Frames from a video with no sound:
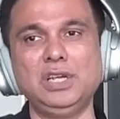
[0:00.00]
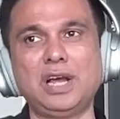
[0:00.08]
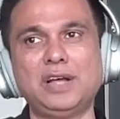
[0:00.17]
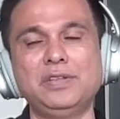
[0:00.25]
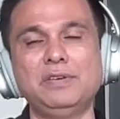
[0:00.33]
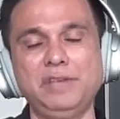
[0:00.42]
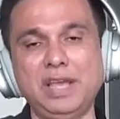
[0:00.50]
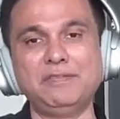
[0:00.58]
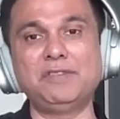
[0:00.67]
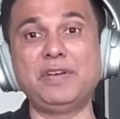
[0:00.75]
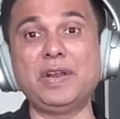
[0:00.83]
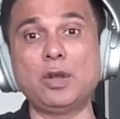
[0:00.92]
Rather, we have a
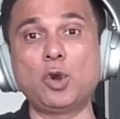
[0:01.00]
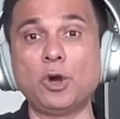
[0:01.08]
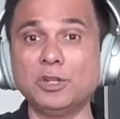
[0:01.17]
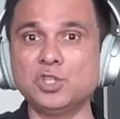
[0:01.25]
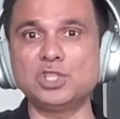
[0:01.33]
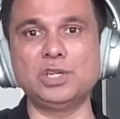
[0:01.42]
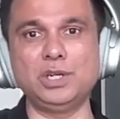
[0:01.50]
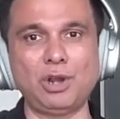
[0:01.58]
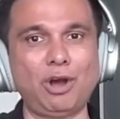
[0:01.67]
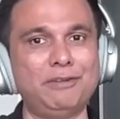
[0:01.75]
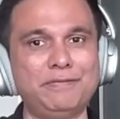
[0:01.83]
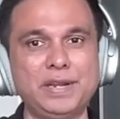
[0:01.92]
very constant
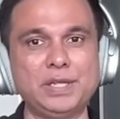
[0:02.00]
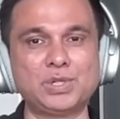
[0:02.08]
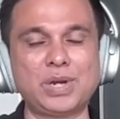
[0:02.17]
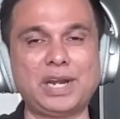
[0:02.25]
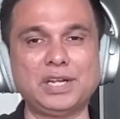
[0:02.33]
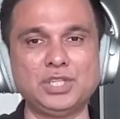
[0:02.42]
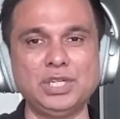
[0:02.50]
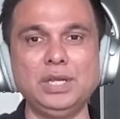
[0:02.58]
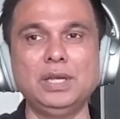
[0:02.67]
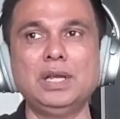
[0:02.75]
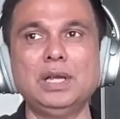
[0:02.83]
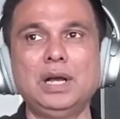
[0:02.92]
offering strategy,
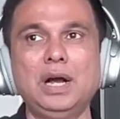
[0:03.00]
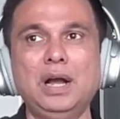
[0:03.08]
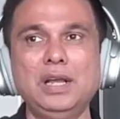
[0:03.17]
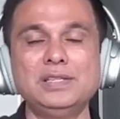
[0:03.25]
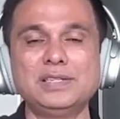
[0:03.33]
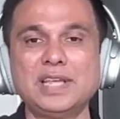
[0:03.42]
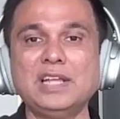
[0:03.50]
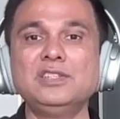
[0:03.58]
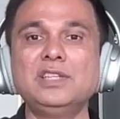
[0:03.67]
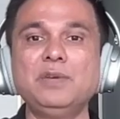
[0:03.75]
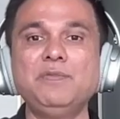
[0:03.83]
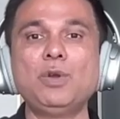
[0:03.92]
in the sense
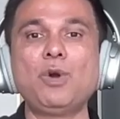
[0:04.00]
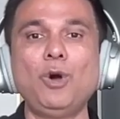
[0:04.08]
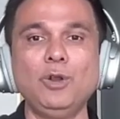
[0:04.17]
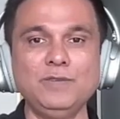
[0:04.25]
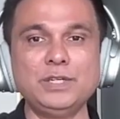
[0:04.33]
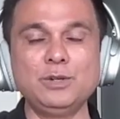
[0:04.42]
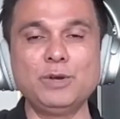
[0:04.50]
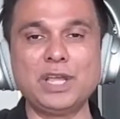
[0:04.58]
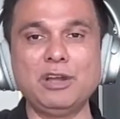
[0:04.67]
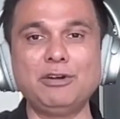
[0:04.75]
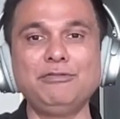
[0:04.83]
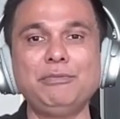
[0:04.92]
that we are always
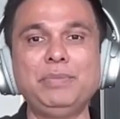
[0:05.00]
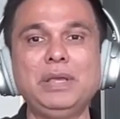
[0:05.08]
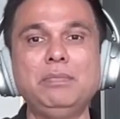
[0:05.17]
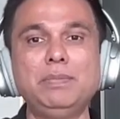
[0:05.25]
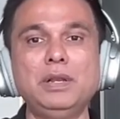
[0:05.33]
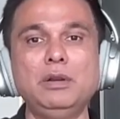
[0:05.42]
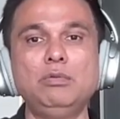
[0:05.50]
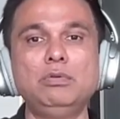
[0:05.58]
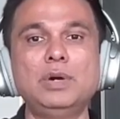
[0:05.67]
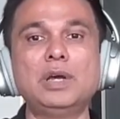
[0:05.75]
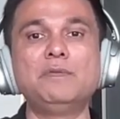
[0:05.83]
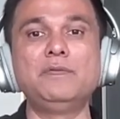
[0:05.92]
looking out for people
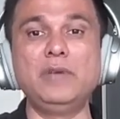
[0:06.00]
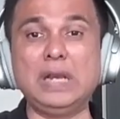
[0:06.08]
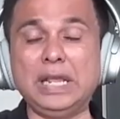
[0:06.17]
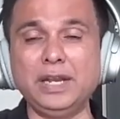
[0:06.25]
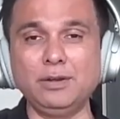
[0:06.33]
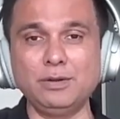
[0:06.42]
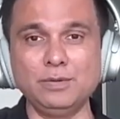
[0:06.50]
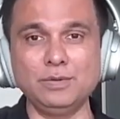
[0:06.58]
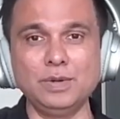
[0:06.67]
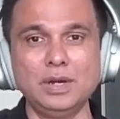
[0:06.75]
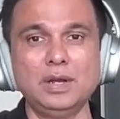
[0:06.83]
who are willing to